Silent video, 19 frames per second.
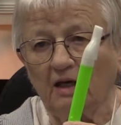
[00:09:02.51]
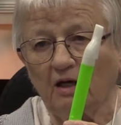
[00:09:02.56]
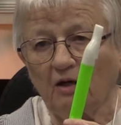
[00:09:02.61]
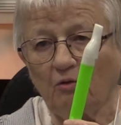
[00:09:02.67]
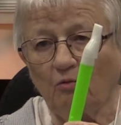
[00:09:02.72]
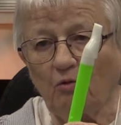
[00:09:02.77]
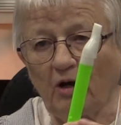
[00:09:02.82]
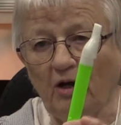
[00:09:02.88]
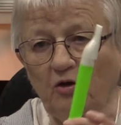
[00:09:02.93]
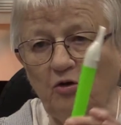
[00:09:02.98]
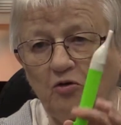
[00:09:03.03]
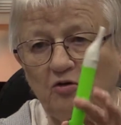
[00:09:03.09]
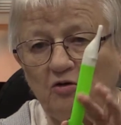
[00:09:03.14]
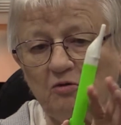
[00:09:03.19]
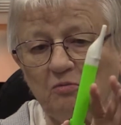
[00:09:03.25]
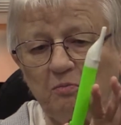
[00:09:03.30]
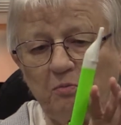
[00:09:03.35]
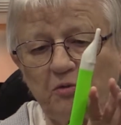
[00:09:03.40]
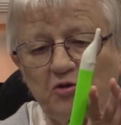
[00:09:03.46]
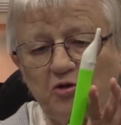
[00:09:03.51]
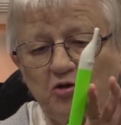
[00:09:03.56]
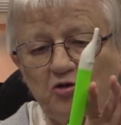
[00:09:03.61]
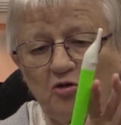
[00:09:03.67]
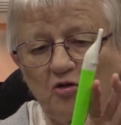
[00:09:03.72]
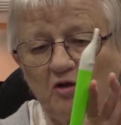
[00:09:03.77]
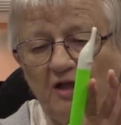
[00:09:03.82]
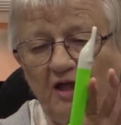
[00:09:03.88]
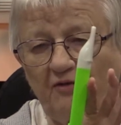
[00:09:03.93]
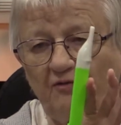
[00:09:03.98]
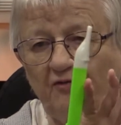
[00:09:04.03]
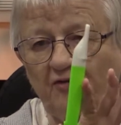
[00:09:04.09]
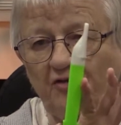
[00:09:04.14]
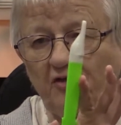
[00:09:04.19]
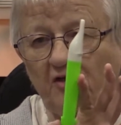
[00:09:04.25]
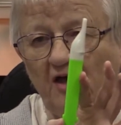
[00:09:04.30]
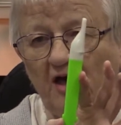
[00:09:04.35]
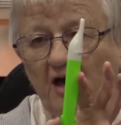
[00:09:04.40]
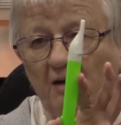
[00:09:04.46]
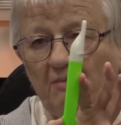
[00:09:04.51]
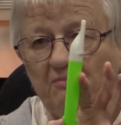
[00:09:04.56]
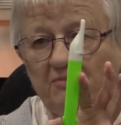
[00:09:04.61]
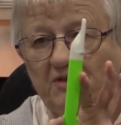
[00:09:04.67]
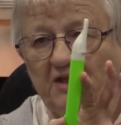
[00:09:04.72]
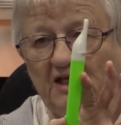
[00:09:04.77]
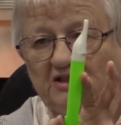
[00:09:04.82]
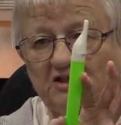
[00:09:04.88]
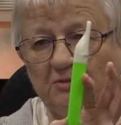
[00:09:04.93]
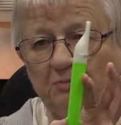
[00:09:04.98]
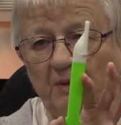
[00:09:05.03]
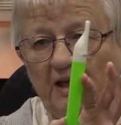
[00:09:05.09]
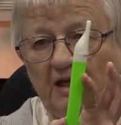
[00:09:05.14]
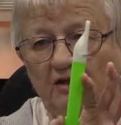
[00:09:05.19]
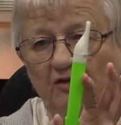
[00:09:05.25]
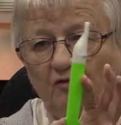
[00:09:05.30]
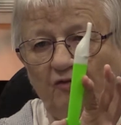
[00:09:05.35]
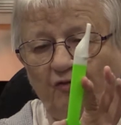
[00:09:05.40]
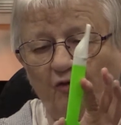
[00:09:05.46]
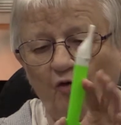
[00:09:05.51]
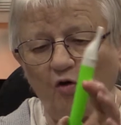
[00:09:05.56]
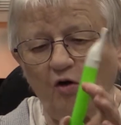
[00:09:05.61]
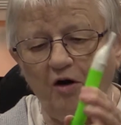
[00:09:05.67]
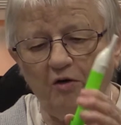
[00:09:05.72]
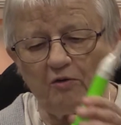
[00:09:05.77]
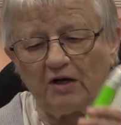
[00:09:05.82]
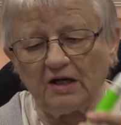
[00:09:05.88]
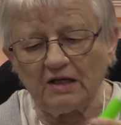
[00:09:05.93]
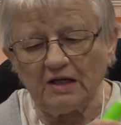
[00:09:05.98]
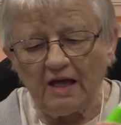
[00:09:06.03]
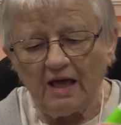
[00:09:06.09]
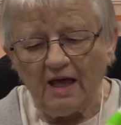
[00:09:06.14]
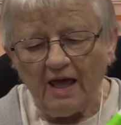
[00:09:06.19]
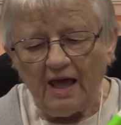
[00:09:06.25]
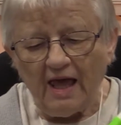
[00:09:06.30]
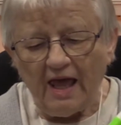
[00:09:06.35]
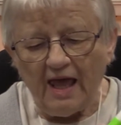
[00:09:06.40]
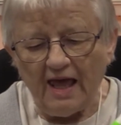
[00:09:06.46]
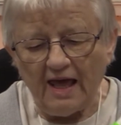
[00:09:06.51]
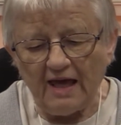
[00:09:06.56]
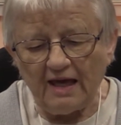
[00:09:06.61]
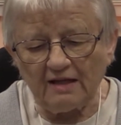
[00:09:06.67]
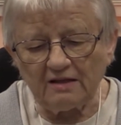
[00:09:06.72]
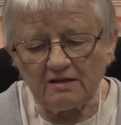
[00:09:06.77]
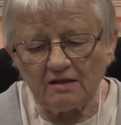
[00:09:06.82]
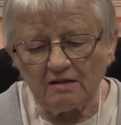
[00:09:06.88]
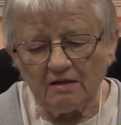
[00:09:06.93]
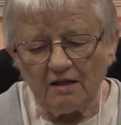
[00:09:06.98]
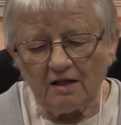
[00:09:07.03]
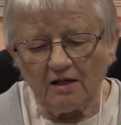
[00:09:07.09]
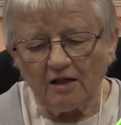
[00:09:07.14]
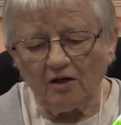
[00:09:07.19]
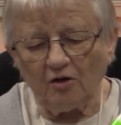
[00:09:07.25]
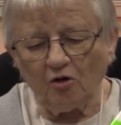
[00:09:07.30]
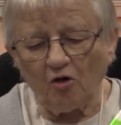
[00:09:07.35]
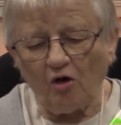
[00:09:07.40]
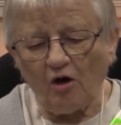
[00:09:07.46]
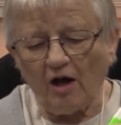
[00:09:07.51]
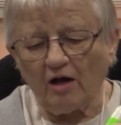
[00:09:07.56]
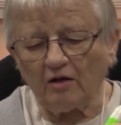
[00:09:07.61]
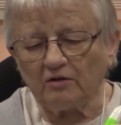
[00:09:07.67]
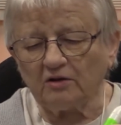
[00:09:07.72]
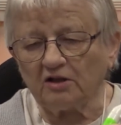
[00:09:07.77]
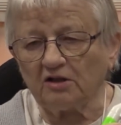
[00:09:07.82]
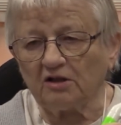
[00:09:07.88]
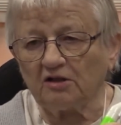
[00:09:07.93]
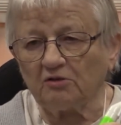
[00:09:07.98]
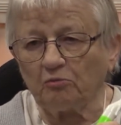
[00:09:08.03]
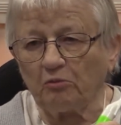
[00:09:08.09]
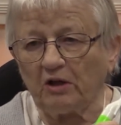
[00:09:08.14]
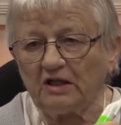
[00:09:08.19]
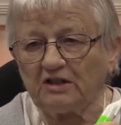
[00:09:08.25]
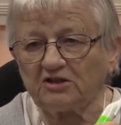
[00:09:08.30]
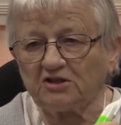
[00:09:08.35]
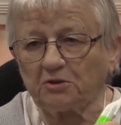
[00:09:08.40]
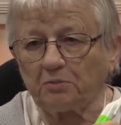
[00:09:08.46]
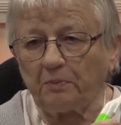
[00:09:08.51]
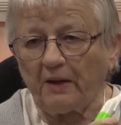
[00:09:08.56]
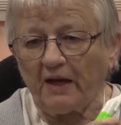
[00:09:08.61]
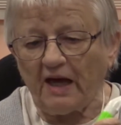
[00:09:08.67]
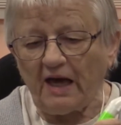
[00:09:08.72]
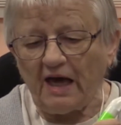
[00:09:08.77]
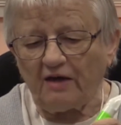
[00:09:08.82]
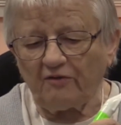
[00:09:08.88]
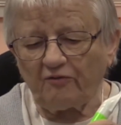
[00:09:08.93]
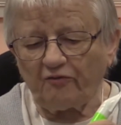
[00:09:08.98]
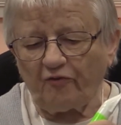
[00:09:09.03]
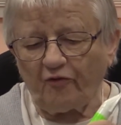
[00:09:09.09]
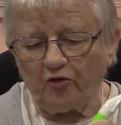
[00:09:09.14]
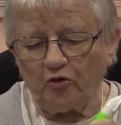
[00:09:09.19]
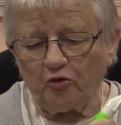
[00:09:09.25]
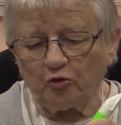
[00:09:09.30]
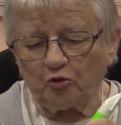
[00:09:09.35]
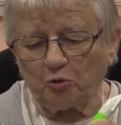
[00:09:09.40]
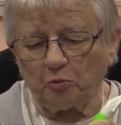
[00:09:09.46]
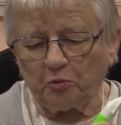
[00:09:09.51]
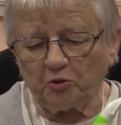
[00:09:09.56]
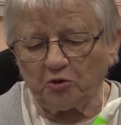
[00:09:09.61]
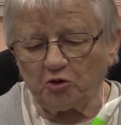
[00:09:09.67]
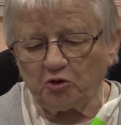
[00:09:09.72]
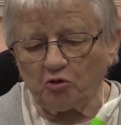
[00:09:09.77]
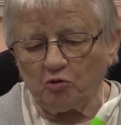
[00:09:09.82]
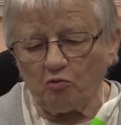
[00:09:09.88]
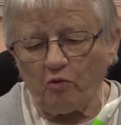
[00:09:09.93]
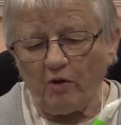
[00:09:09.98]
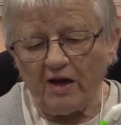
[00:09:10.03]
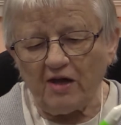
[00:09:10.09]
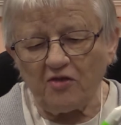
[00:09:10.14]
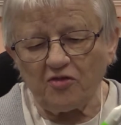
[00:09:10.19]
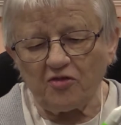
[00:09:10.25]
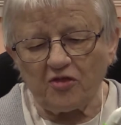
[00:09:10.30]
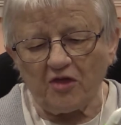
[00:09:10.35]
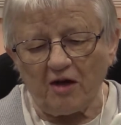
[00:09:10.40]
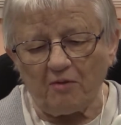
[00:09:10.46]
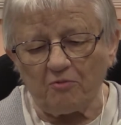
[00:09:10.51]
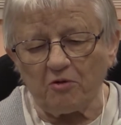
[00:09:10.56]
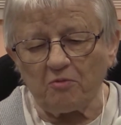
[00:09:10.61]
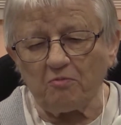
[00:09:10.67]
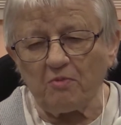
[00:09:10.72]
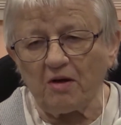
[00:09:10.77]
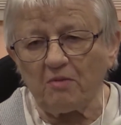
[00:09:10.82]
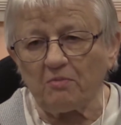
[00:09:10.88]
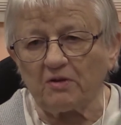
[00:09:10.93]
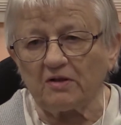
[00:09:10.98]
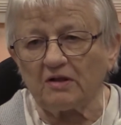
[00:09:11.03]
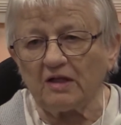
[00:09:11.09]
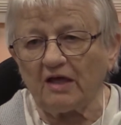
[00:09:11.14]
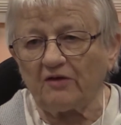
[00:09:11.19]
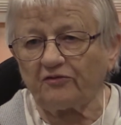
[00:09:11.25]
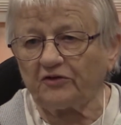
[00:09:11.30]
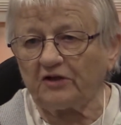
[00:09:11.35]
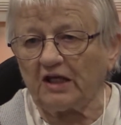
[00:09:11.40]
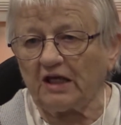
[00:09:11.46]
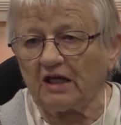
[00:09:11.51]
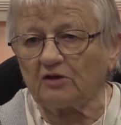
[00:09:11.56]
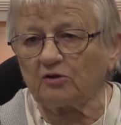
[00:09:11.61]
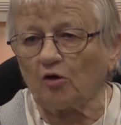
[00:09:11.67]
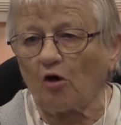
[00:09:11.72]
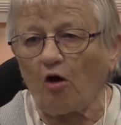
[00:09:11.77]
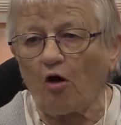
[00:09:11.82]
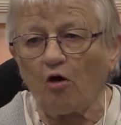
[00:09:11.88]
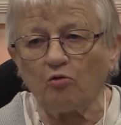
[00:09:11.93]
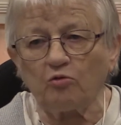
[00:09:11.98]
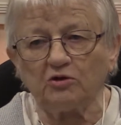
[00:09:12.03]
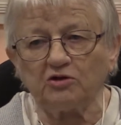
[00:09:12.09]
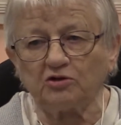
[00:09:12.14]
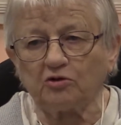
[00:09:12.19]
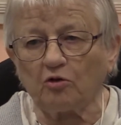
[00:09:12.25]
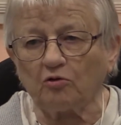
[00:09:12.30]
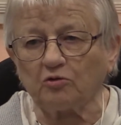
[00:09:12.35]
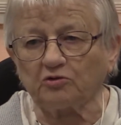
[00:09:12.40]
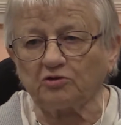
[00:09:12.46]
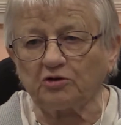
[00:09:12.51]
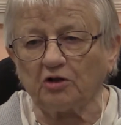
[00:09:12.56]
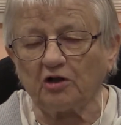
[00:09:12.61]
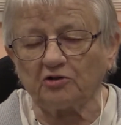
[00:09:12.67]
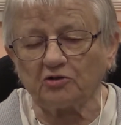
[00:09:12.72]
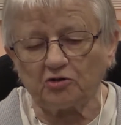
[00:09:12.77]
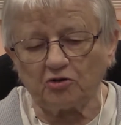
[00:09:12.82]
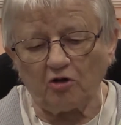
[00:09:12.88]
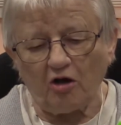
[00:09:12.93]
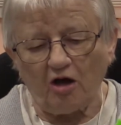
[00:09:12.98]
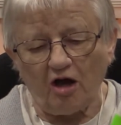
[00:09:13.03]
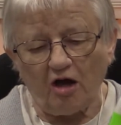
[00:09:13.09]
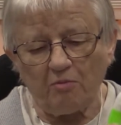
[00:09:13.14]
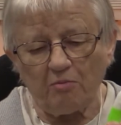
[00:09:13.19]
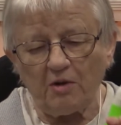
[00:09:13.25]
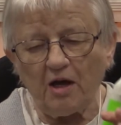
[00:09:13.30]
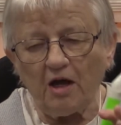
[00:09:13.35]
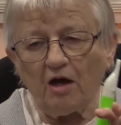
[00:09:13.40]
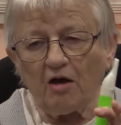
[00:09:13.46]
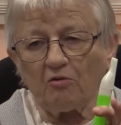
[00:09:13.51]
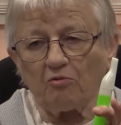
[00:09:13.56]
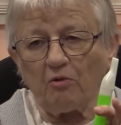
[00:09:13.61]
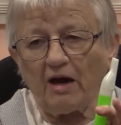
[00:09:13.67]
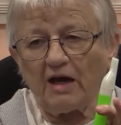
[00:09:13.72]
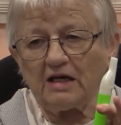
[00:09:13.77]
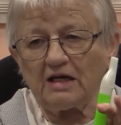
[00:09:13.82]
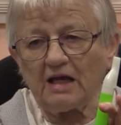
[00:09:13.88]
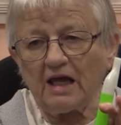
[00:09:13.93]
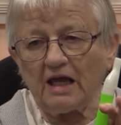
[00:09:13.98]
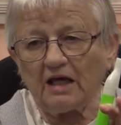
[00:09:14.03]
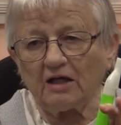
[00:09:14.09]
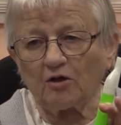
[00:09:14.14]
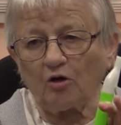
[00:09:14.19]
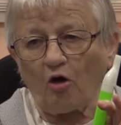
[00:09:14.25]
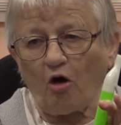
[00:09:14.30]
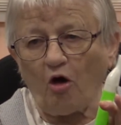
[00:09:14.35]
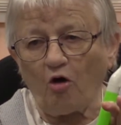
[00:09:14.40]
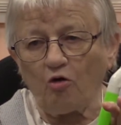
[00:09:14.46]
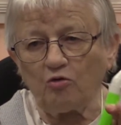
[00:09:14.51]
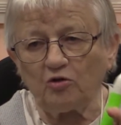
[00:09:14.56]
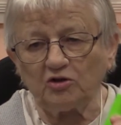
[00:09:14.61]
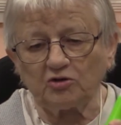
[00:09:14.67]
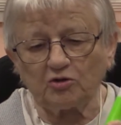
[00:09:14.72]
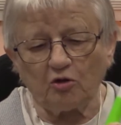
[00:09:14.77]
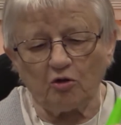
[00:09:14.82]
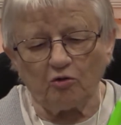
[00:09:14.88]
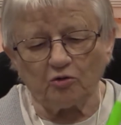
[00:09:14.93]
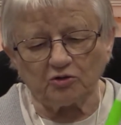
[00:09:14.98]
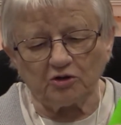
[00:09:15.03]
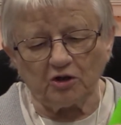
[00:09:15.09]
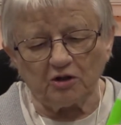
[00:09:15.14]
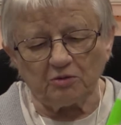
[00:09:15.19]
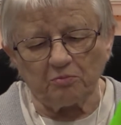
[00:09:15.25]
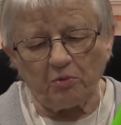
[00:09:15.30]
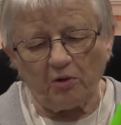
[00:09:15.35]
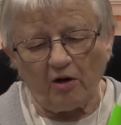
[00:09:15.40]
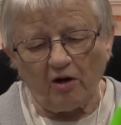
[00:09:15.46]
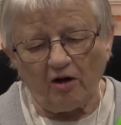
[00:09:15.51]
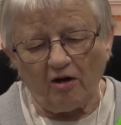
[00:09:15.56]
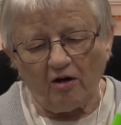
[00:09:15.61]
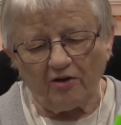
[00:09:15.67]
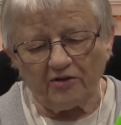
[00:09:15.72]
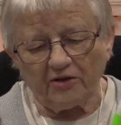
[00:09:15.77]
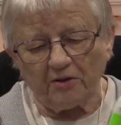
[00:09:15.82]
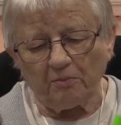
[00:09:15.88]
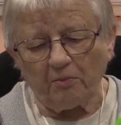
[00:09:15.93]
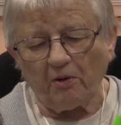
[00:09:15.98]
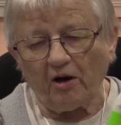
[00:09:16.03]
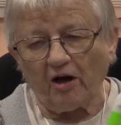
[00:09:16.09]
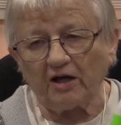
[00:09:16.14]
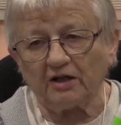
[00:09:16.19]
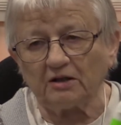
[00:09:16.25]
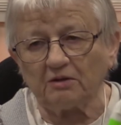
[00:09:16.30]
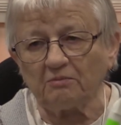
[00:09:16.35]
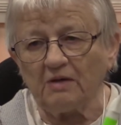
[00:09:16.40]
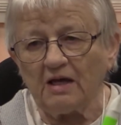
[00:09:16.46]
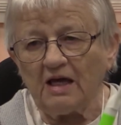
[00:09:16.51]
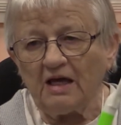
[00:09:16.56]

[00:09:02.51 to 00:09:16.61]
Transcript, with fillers: where you can put your left thumb, that's made for it, and a little raised pot for you to put your right thumb. Remember, left hand always goes on top, right hand always goes on, on the bottom.